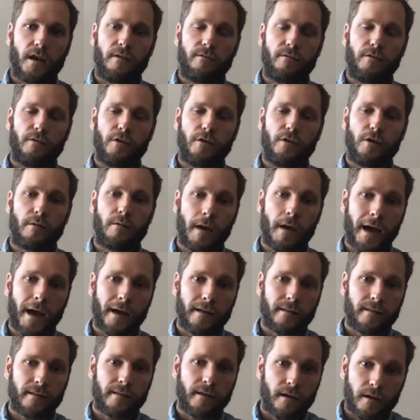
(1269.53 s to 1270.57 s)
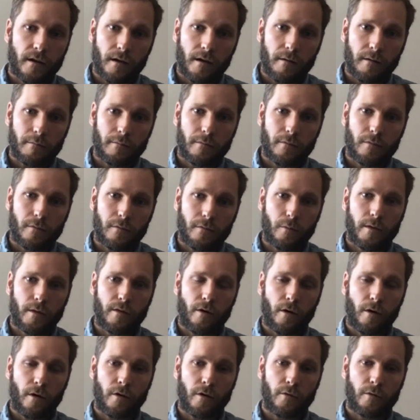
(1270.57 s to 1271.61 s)
If you can back that up
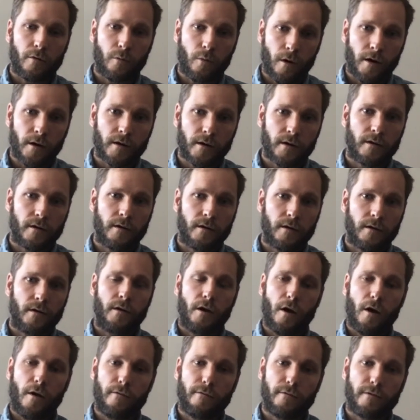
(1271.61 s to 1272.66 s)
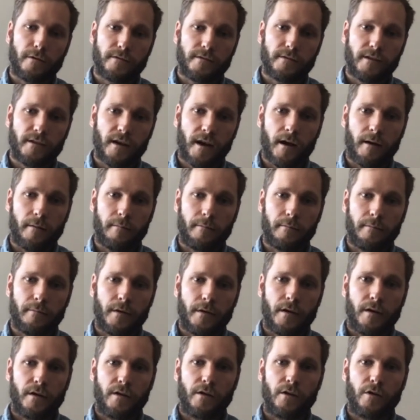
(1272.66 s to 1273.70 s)
with hard work over time,
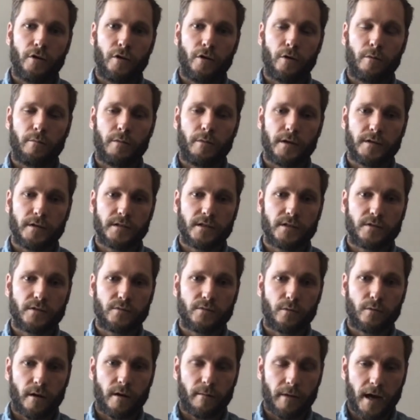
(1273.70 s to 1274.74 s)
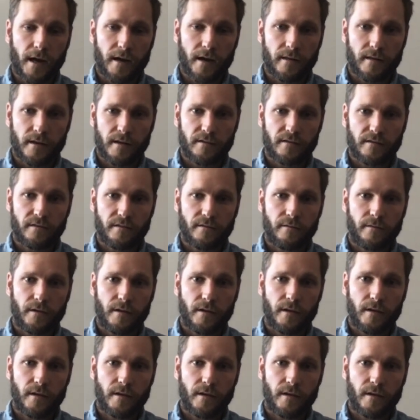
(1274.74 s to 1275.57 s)
your business will come out of this.